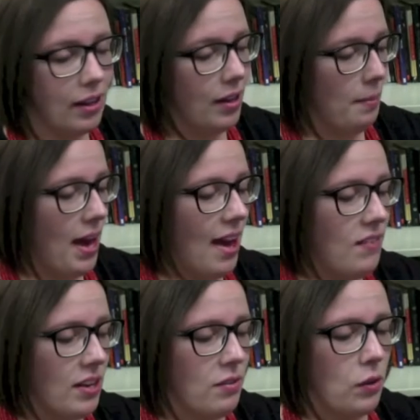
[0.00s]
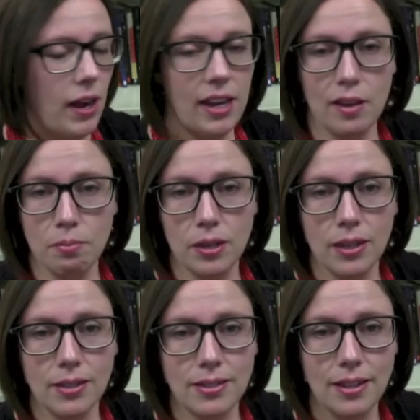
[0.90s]
having a variety of
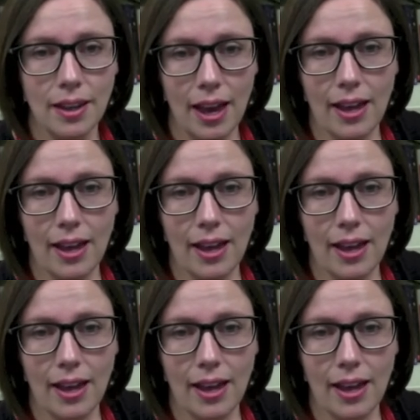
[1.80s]
books